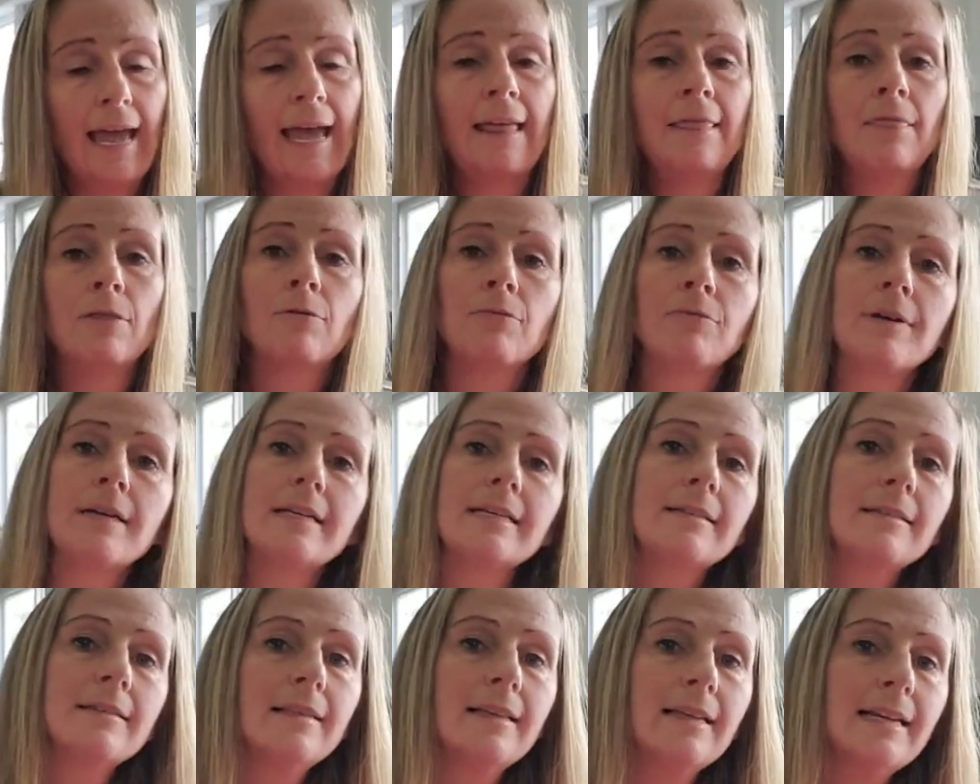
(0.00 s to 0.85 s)
and the
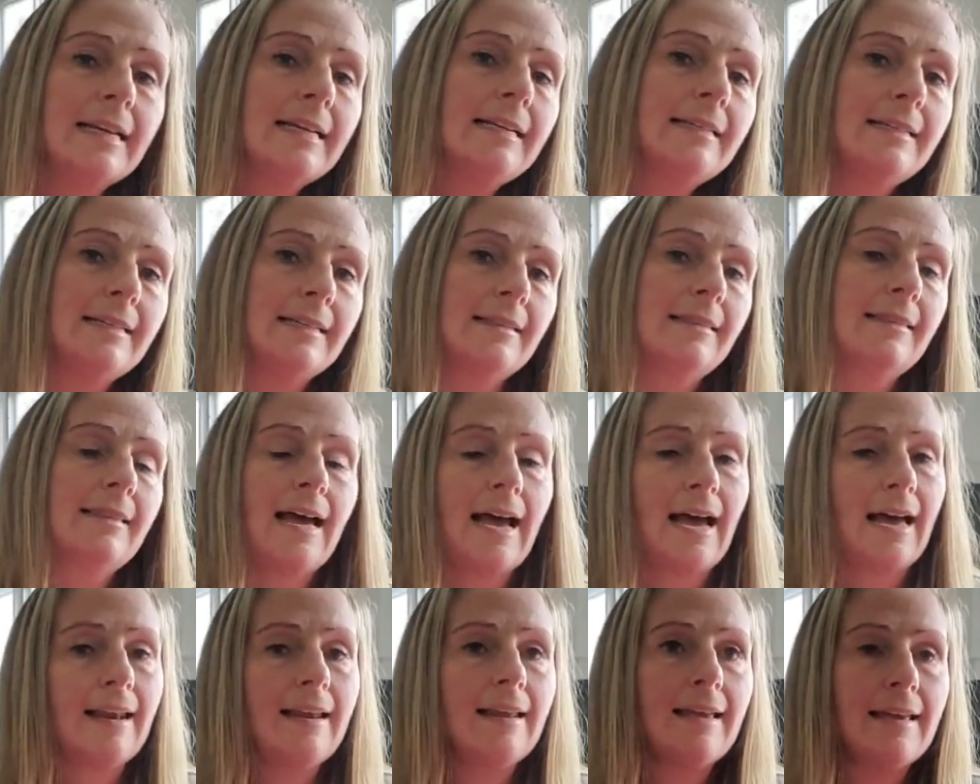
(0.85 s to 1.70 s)
reason that I did
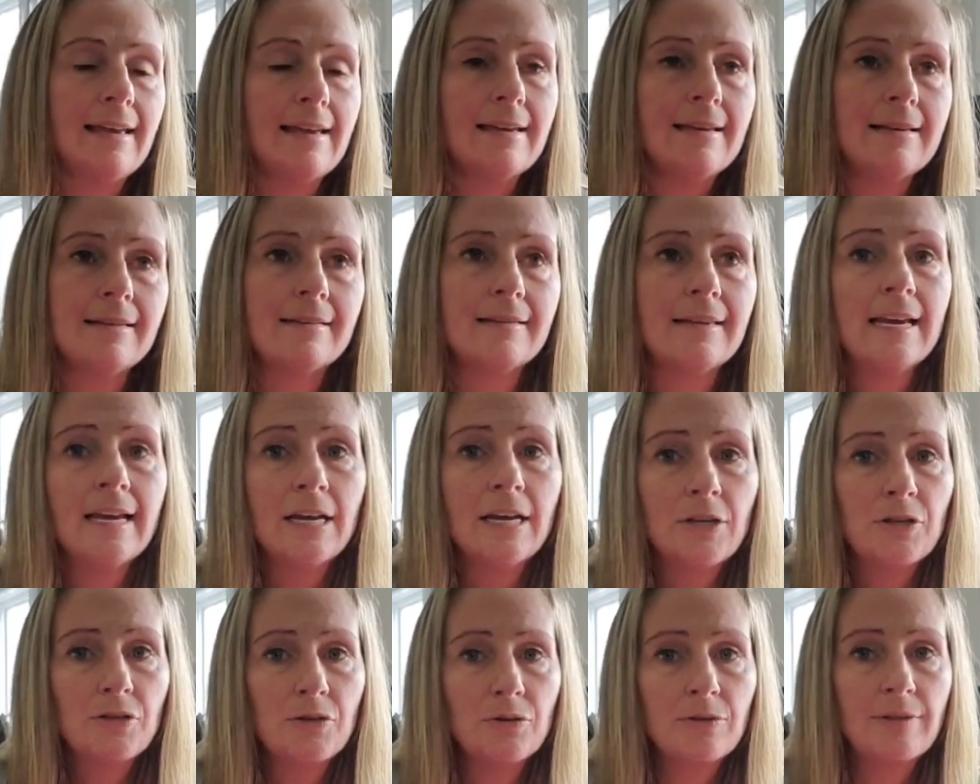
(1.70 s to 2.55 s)
that is
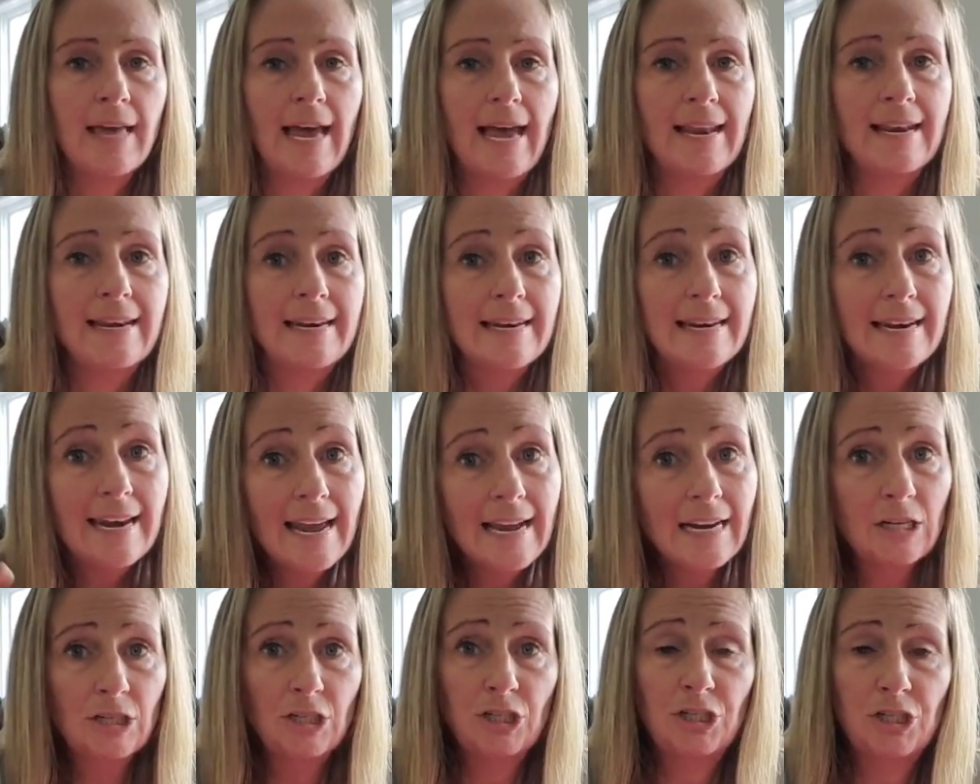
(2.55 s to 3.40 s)
so that
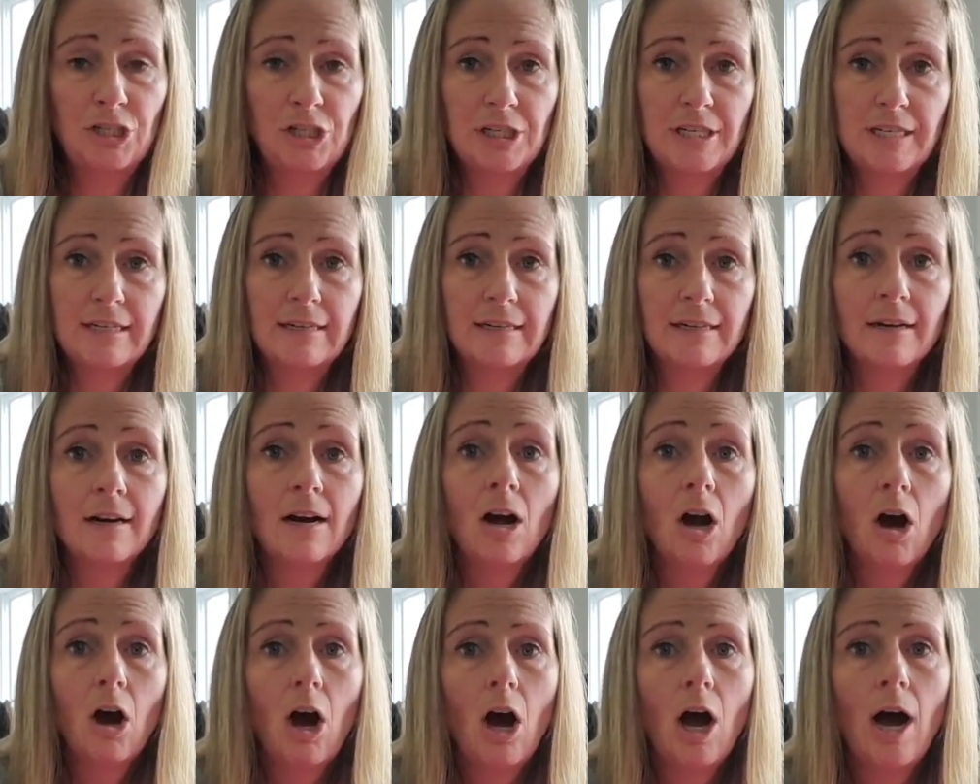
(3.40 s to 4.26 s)
next year
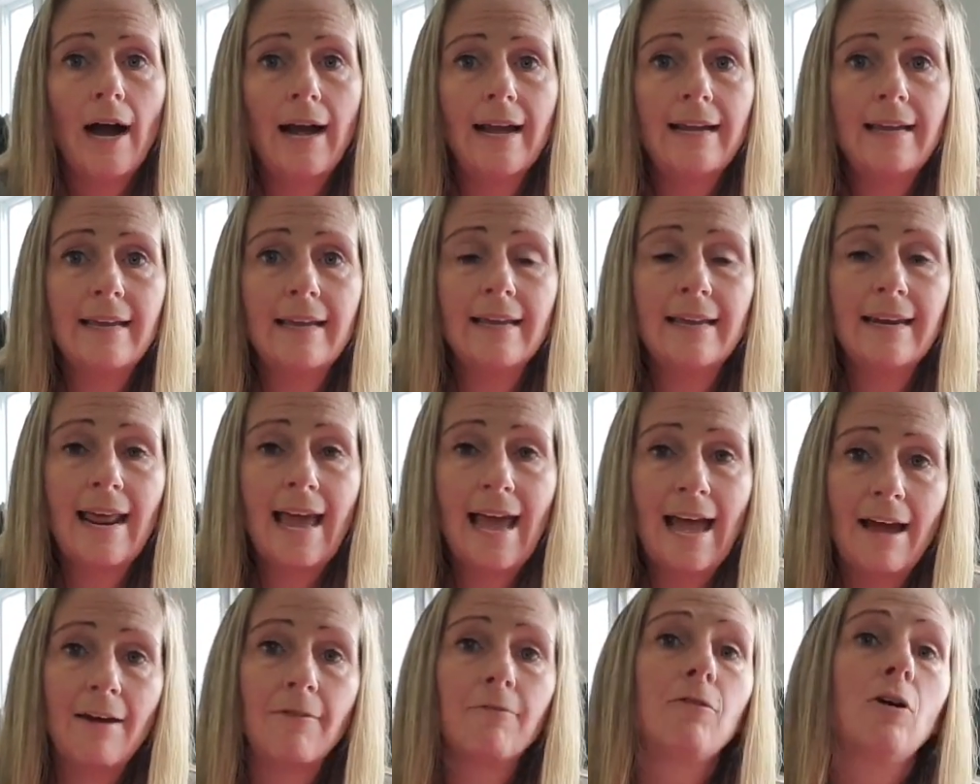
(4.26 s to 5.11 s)
I can
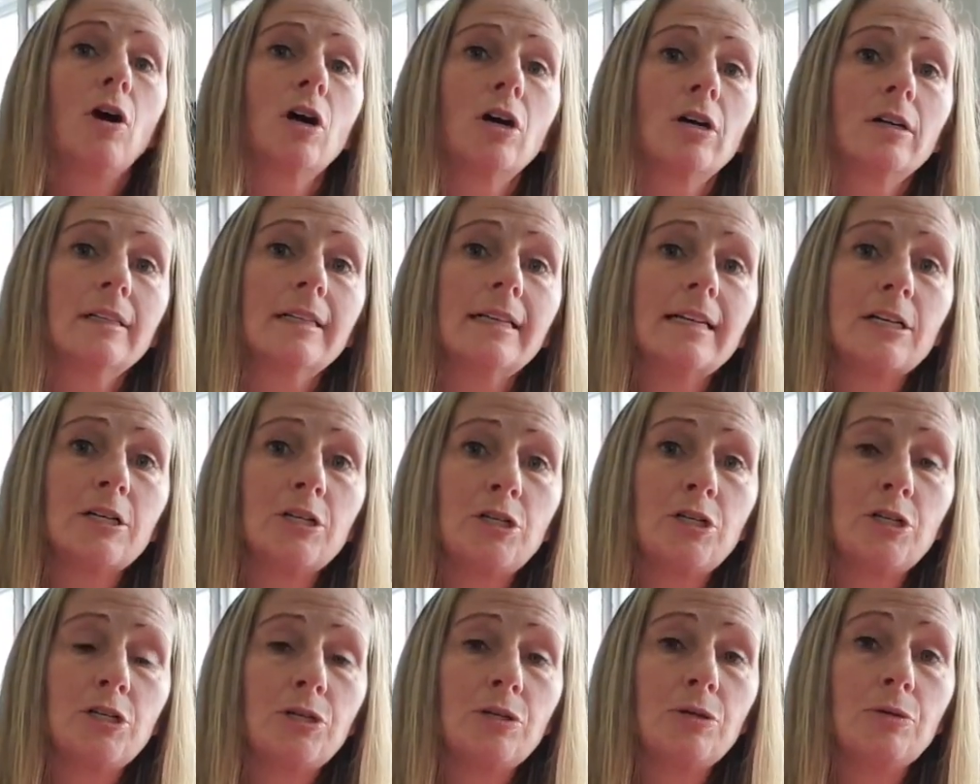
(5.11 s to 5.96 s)
have garlic
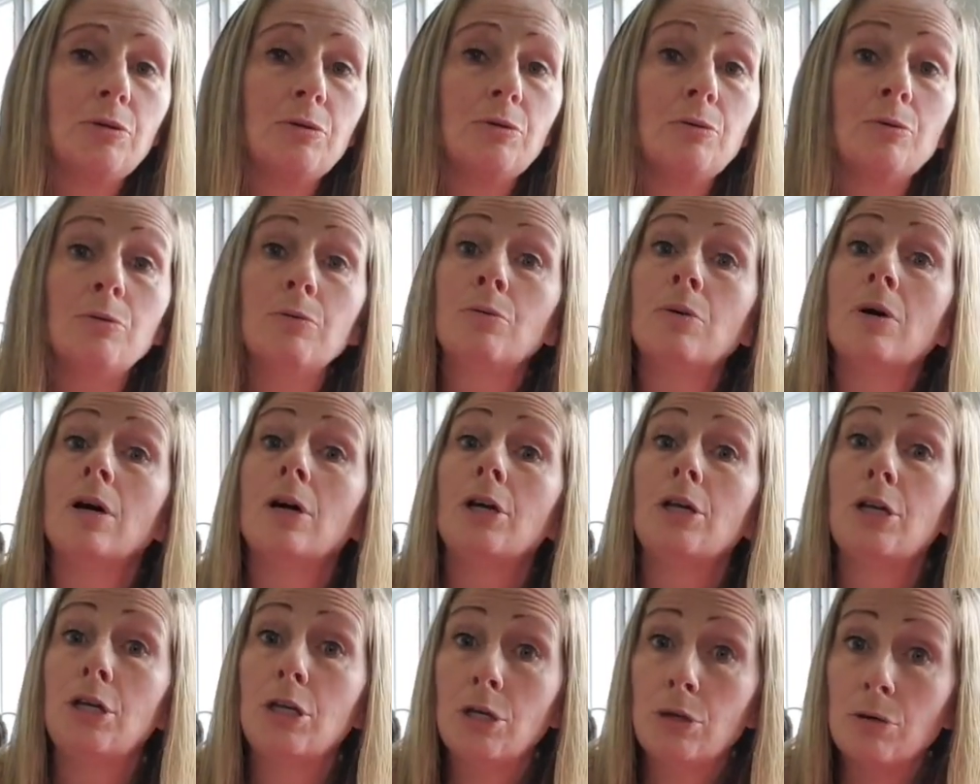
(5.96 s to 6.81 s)
to
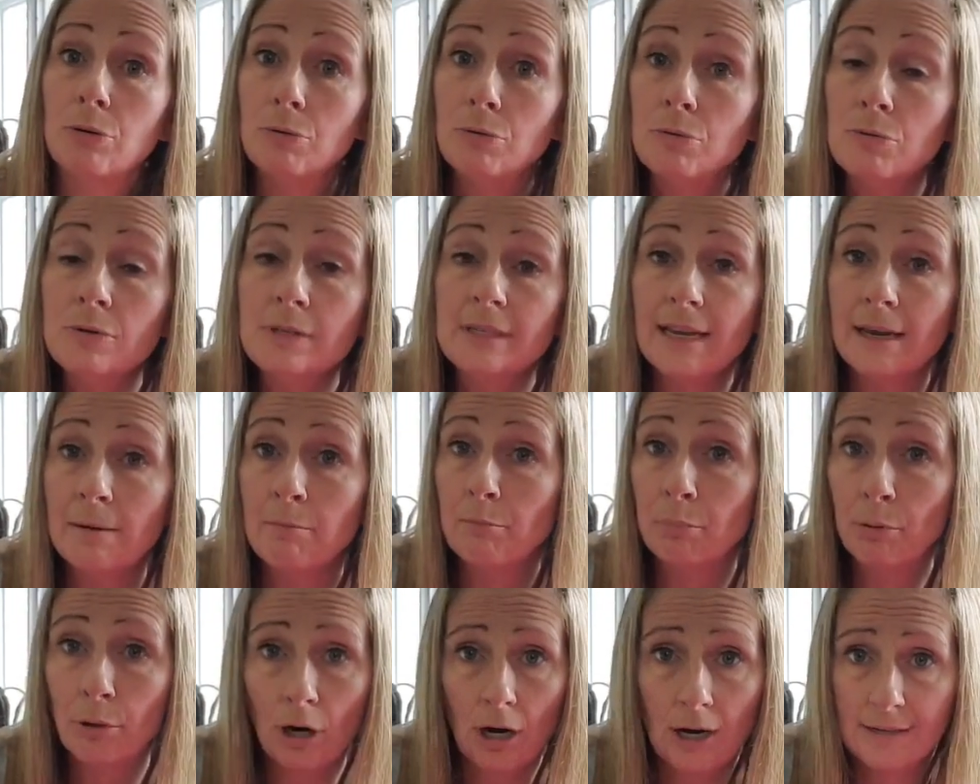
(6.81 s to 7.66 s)
use
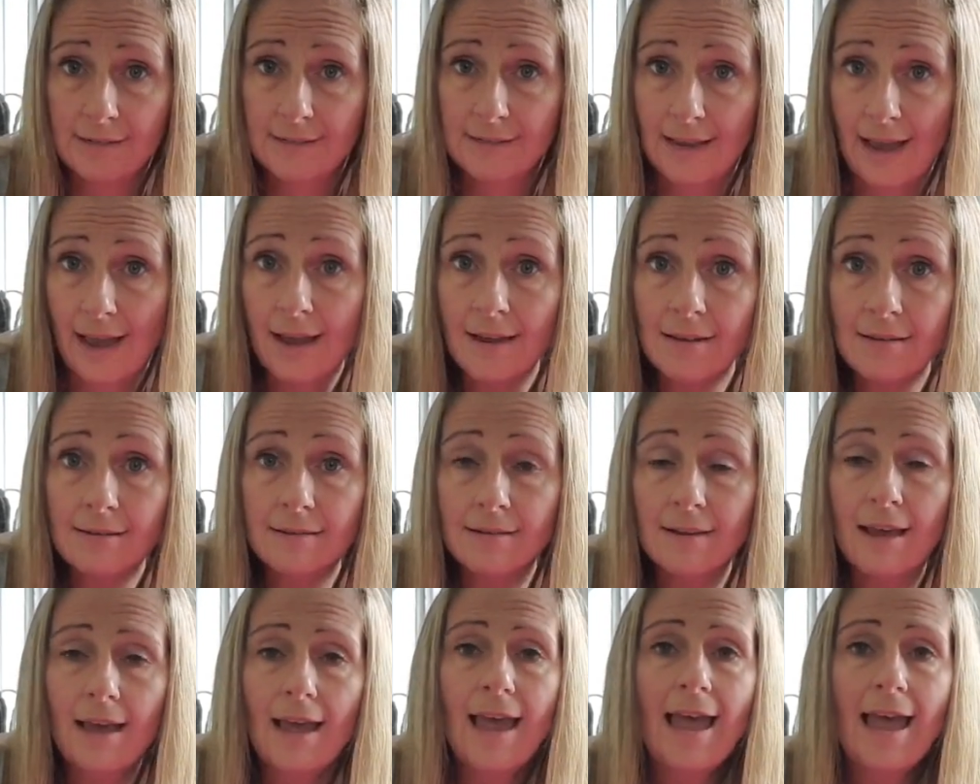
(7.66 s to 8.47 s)
and process,